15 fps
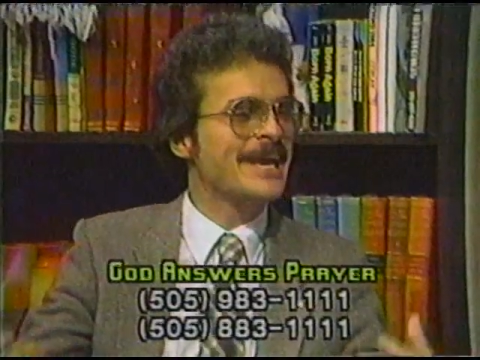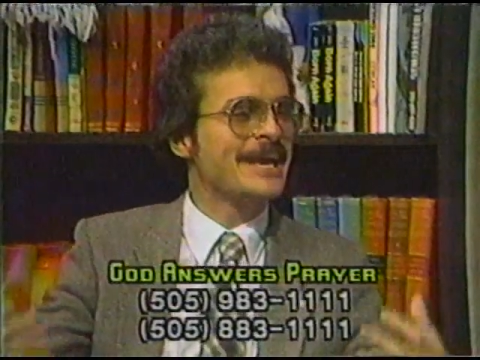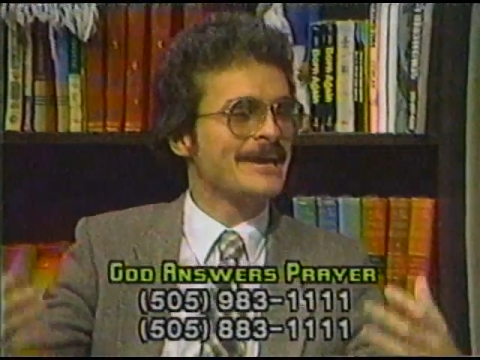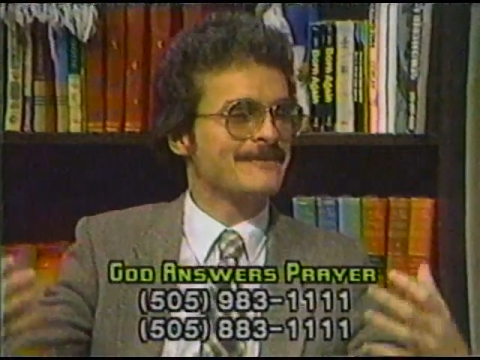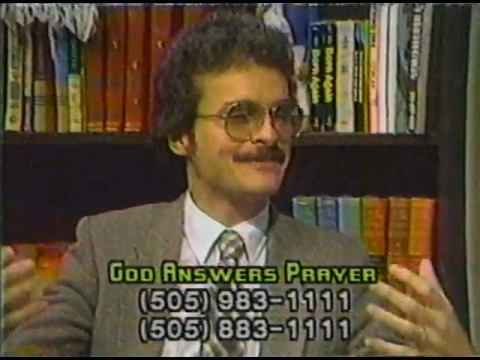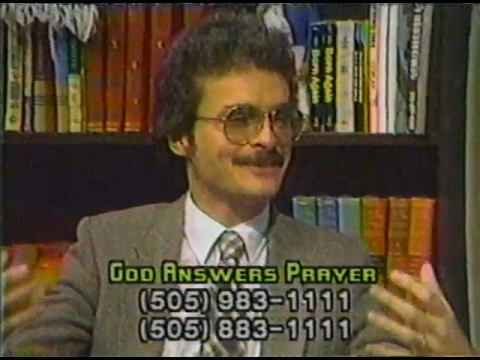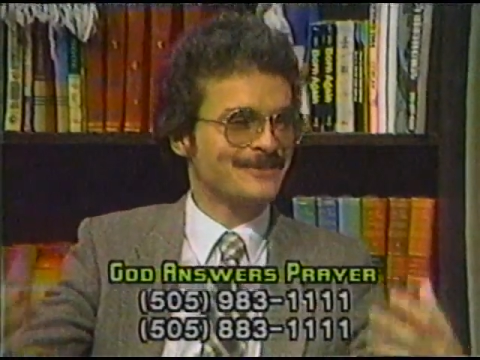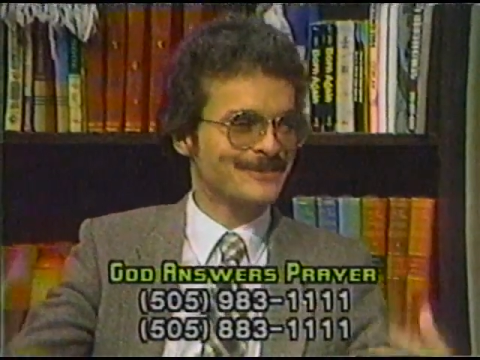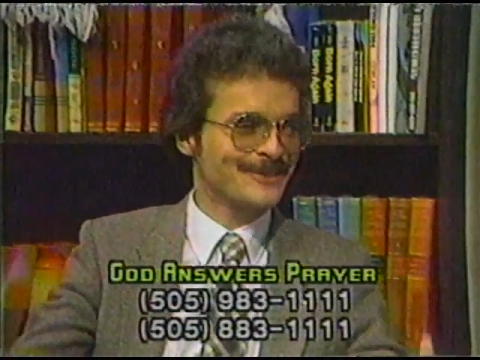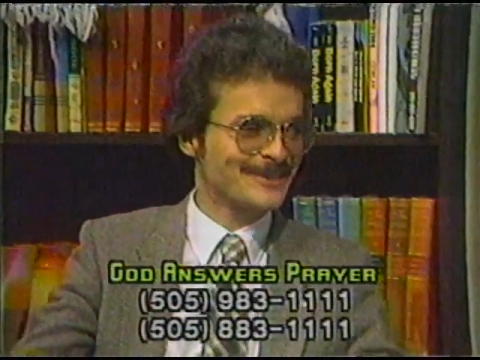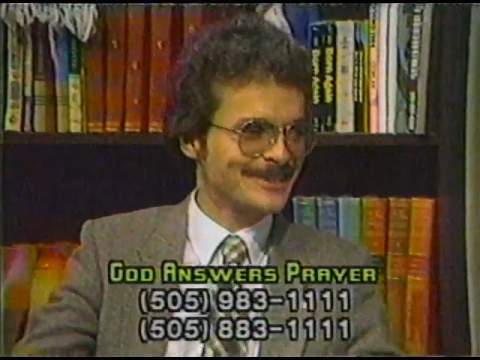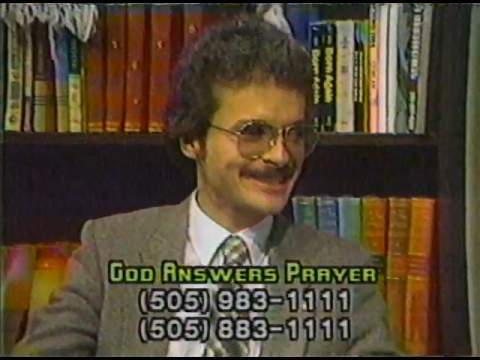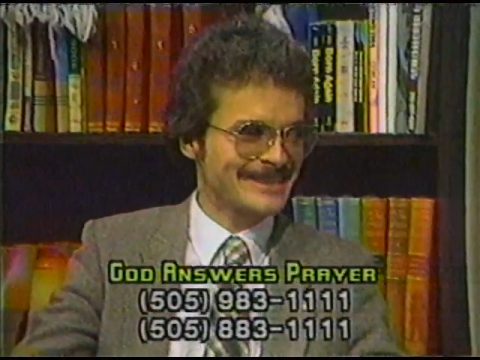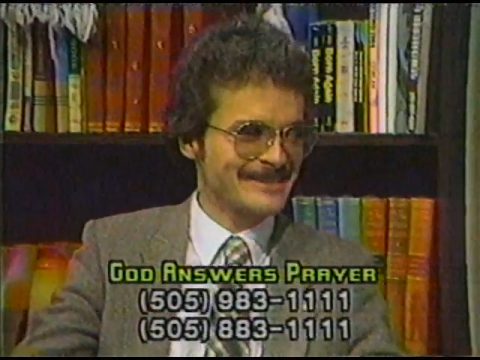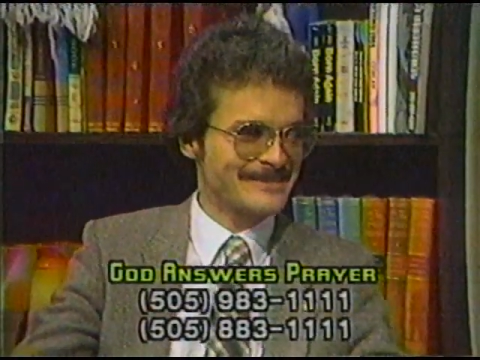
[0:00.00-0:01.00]
and for the
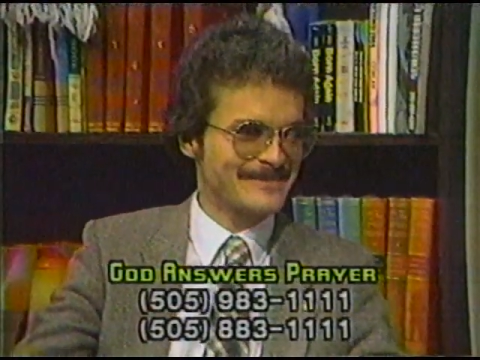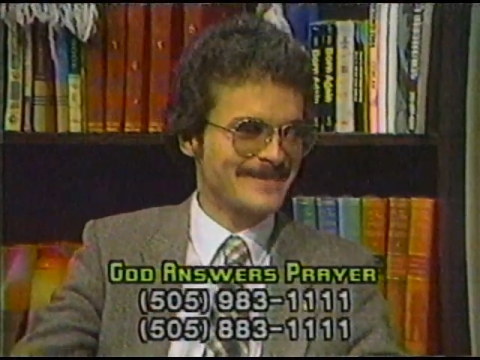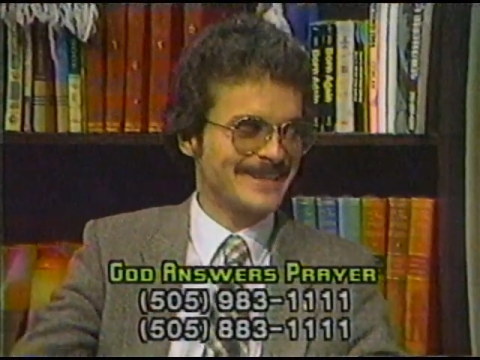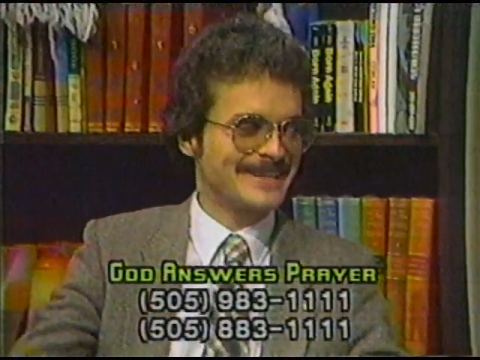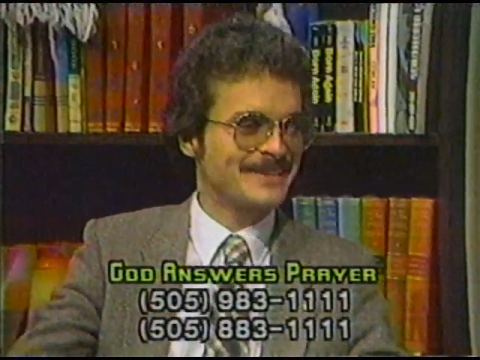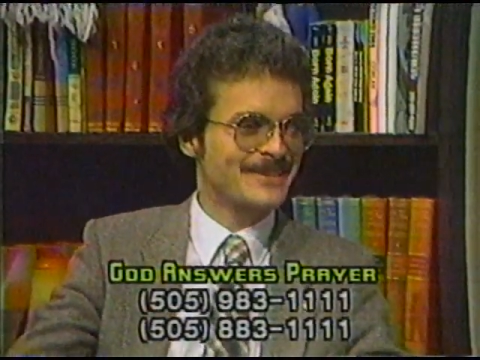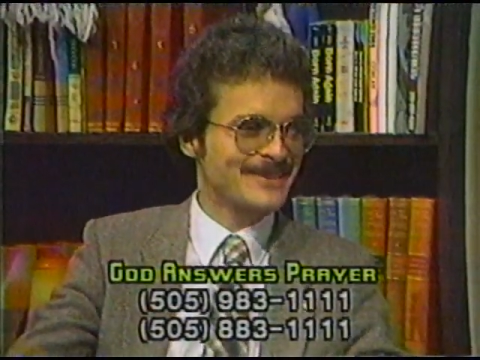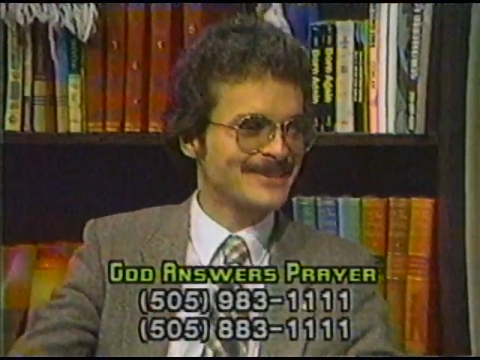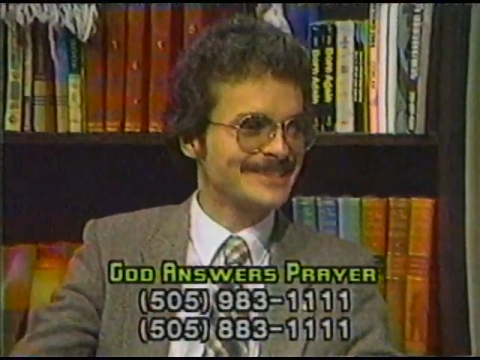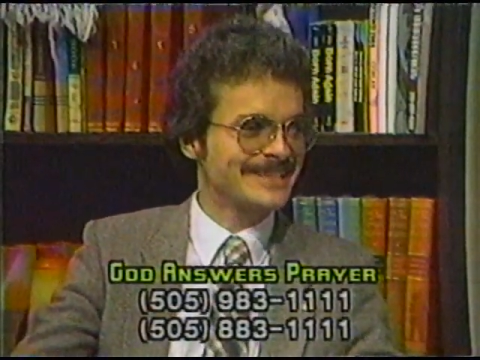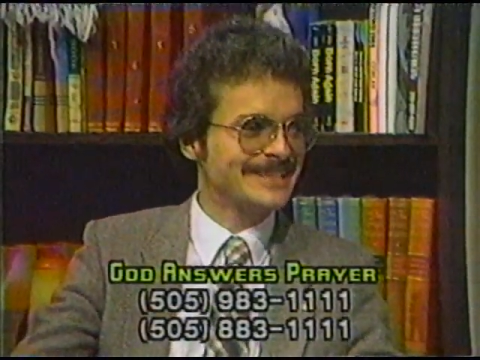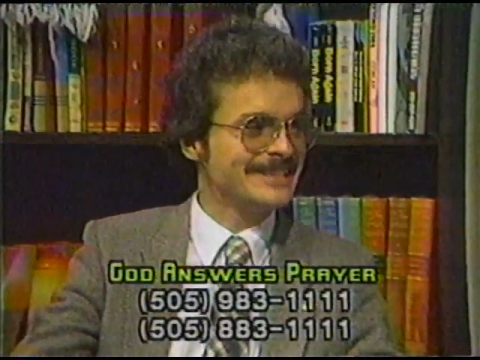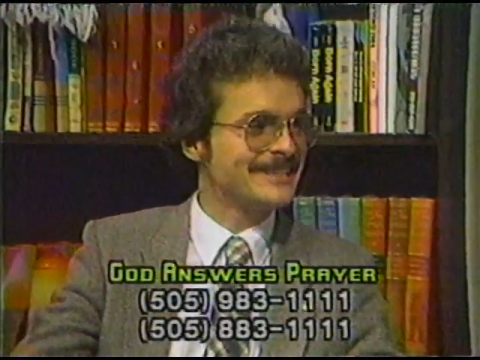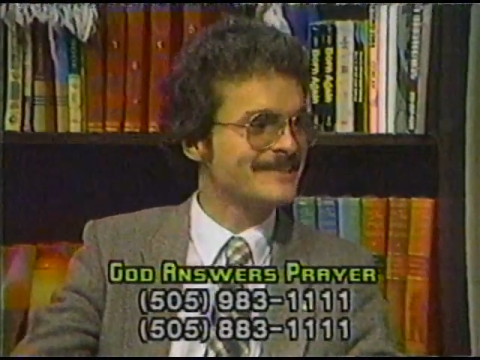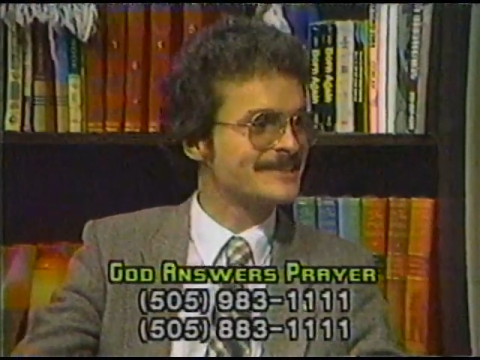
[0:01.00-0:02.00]
first time in
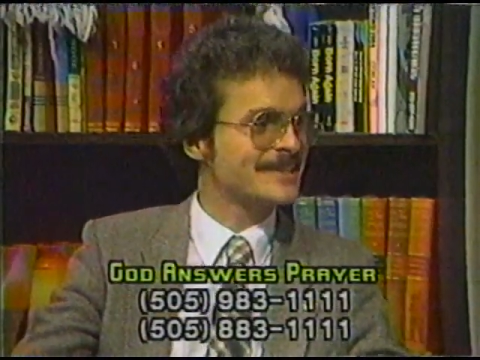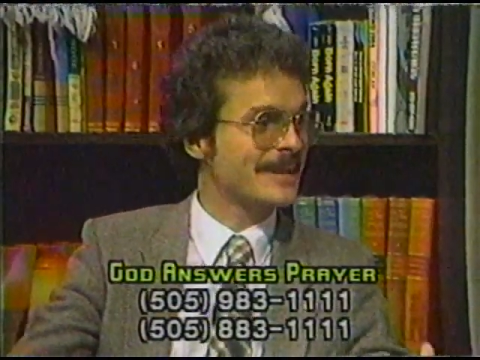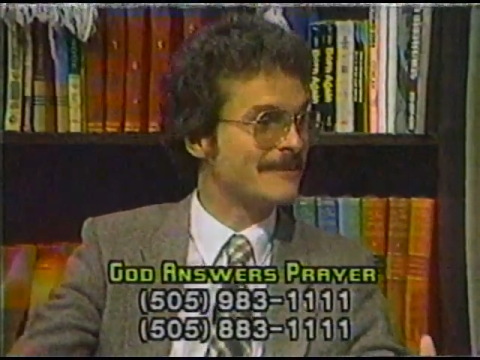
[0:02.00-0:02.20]
13 years,